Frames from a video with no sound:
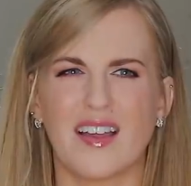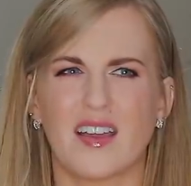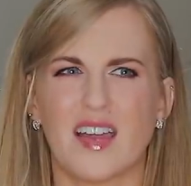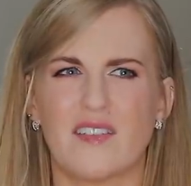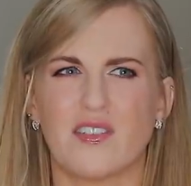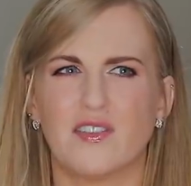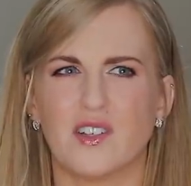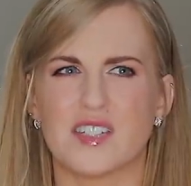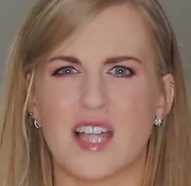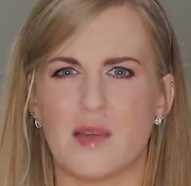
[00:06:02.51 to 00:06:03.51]
I gave a
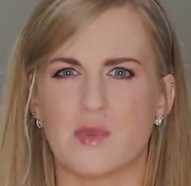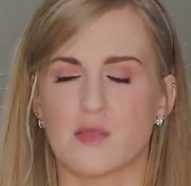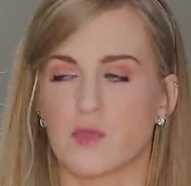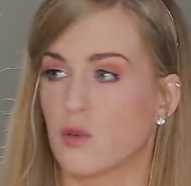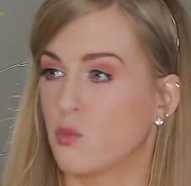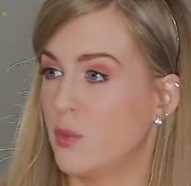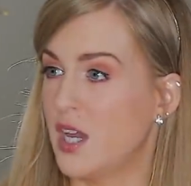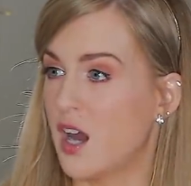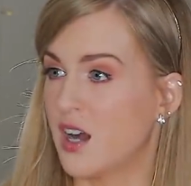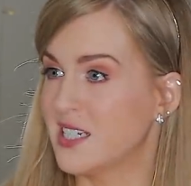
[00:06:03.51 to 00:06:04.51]
false name or something.
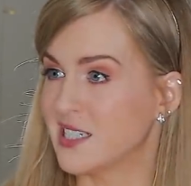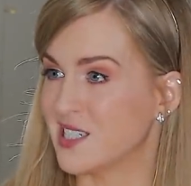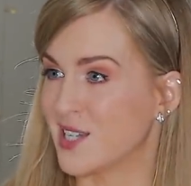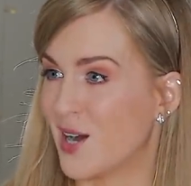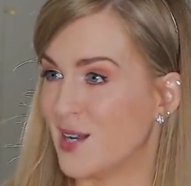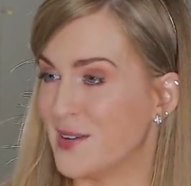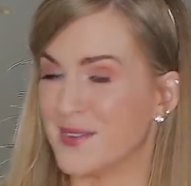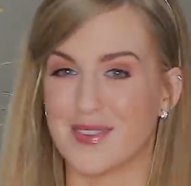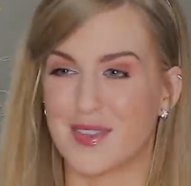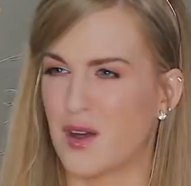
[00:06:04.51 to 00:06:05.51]
Me? It's
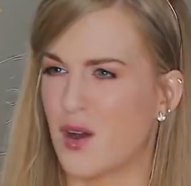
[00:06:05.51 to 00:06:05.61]
gone.